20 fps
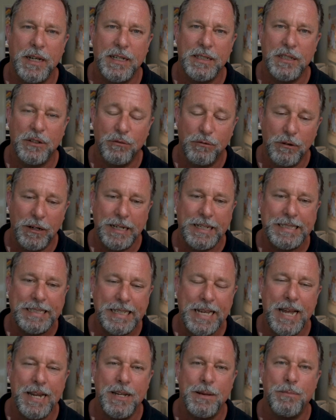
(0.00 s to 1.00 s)
it's a really
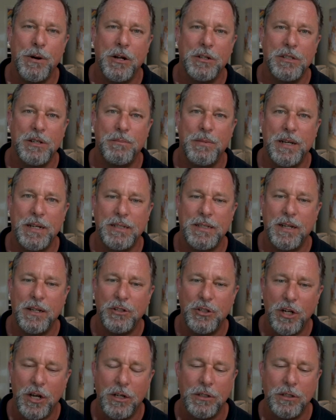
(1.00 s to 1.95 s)
sandy bottom here, so the